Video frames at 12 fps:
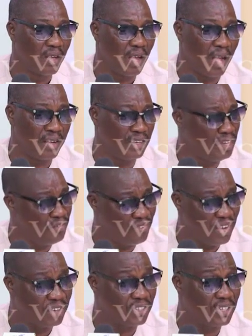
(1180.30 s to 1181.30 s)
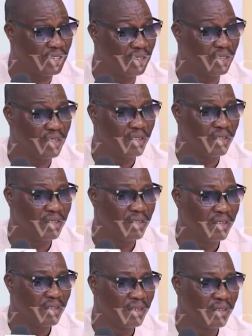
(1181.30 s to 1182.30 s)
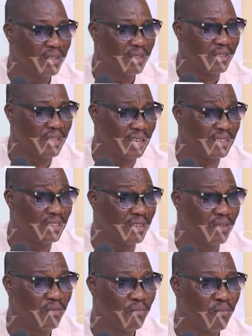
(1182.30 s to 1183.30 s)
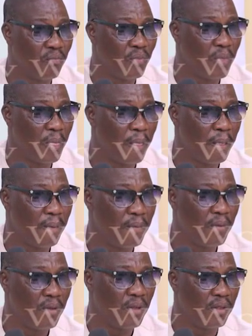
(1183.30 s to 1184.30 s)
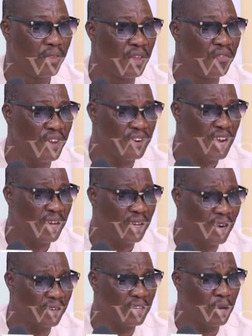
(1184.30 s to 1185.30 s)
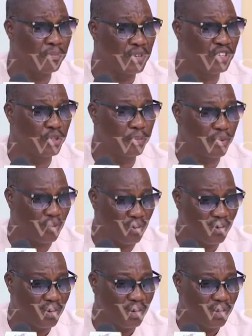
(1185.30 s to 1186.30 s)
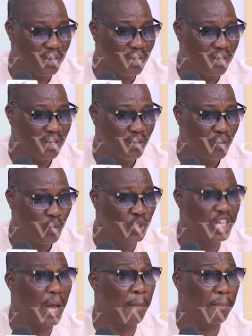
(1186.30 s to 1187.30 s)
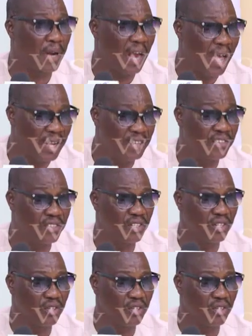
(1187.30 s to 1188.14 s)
and in effect, that the Federal Character Principle, which applies